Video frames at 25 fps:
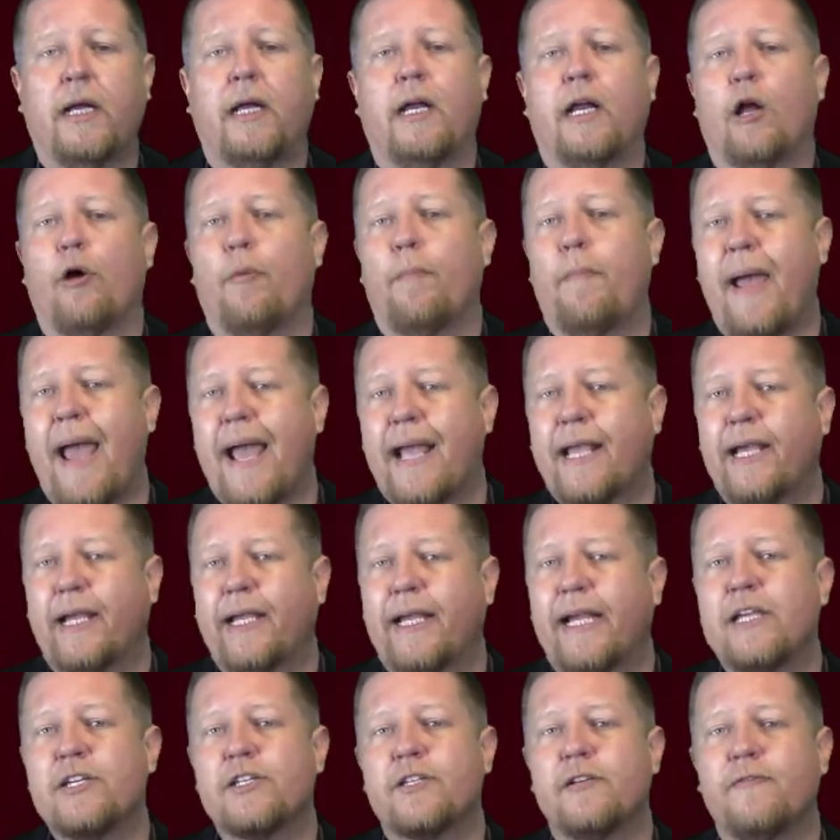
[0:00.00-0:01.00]
Now,
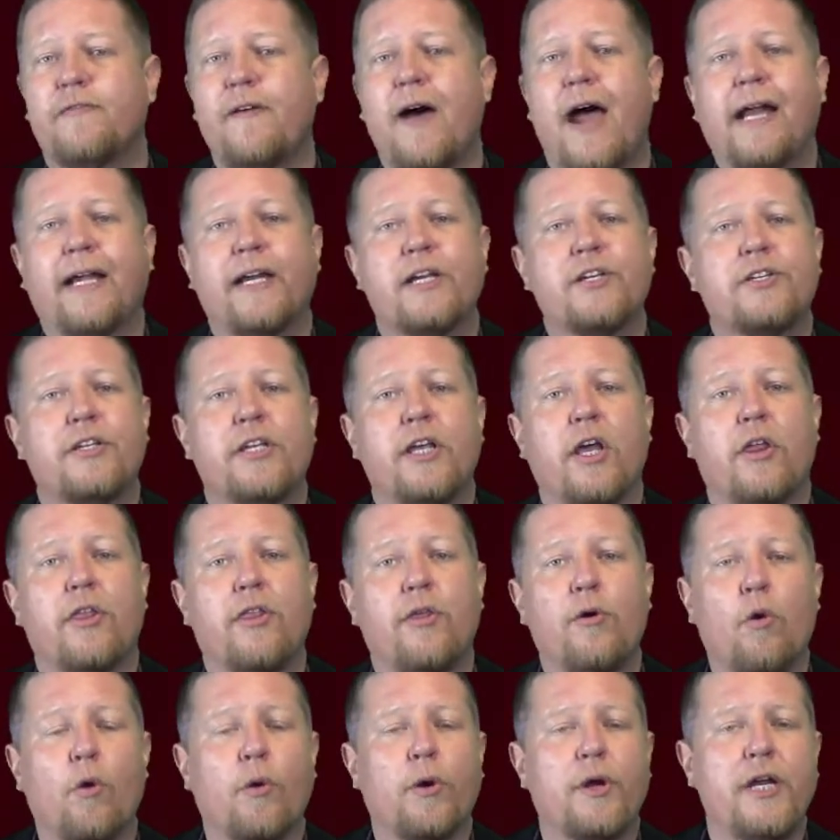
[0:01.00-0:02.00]
backing is defined as the
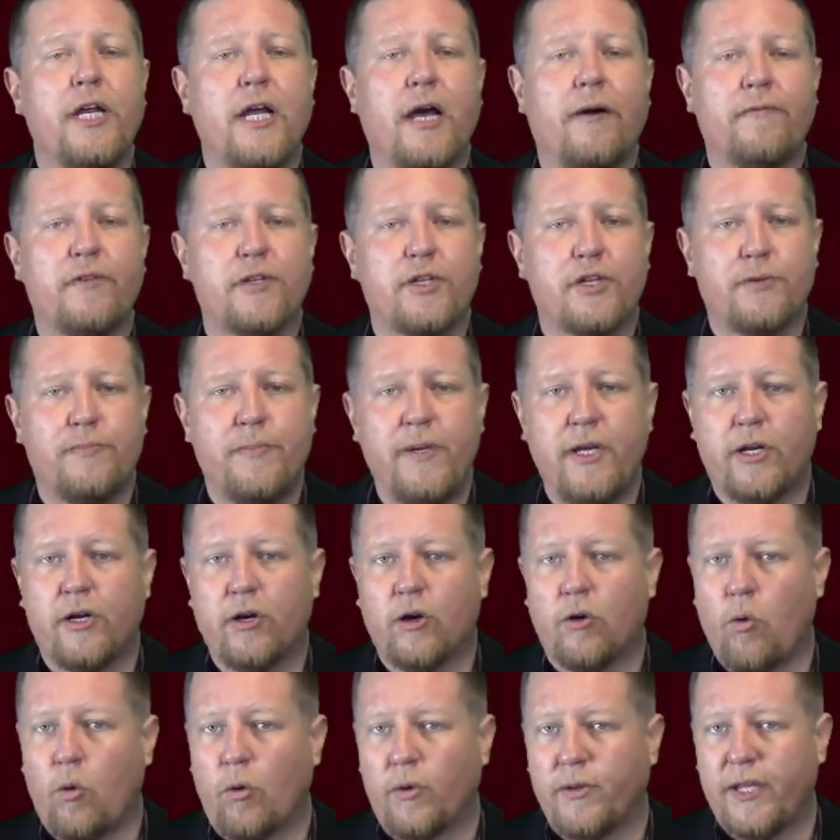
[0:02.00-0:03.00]
authority of the
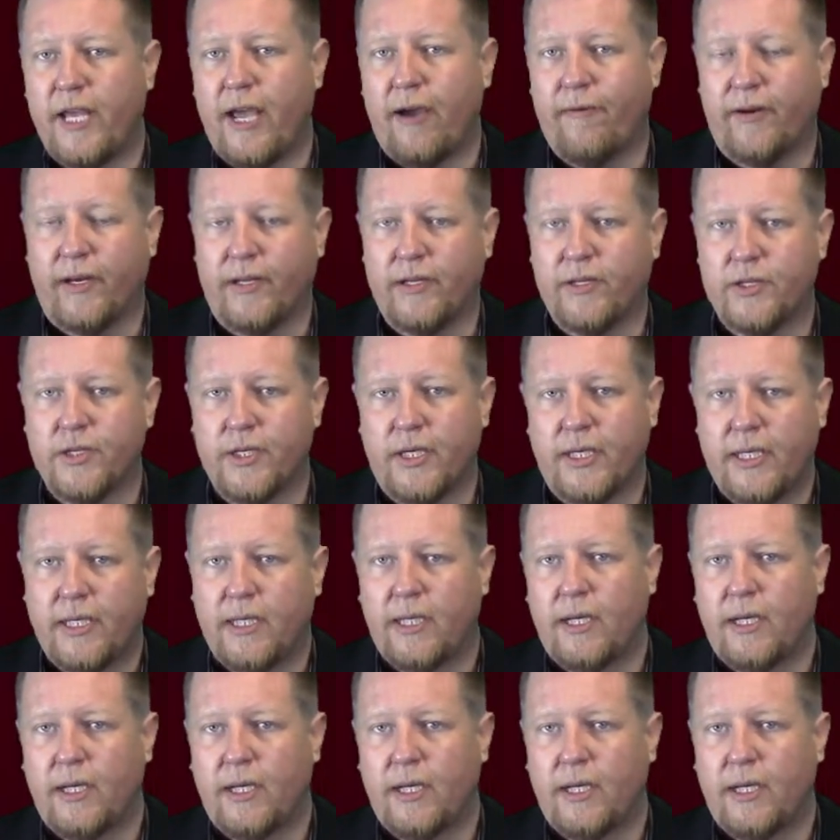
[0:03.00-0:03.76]
speaker or the evidence.